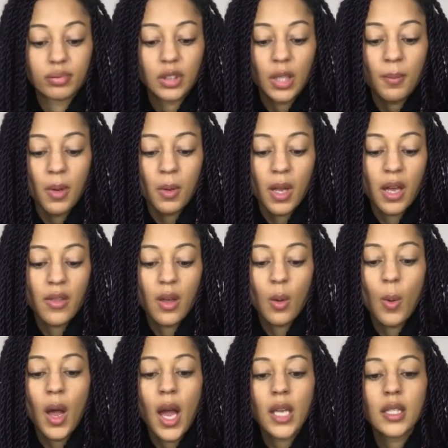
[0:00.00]
come on Heather
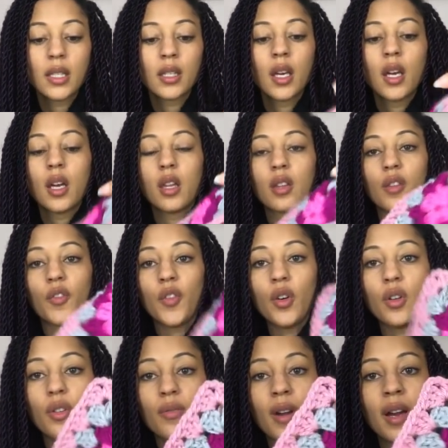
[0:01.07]
words the
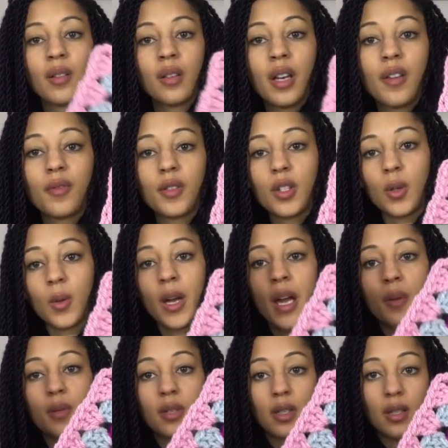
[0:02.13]
fourth round on every
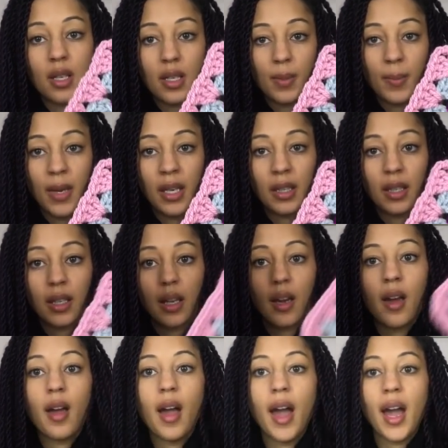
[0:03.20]
square was in this pink
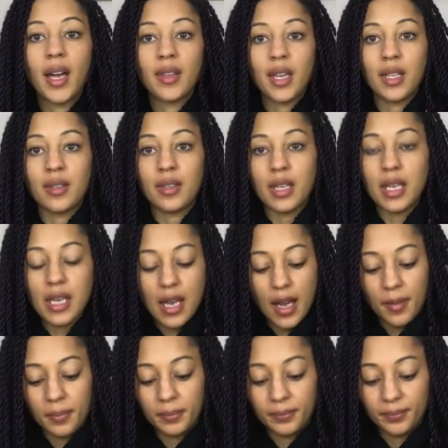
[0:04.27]
and then the
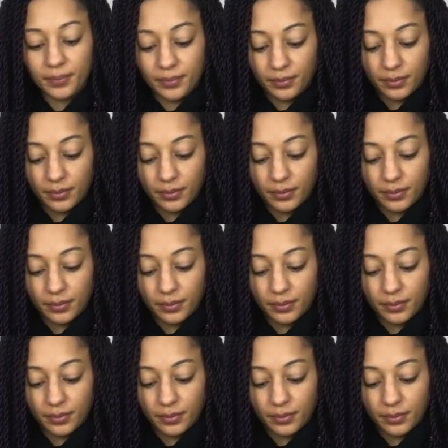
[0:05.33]
um,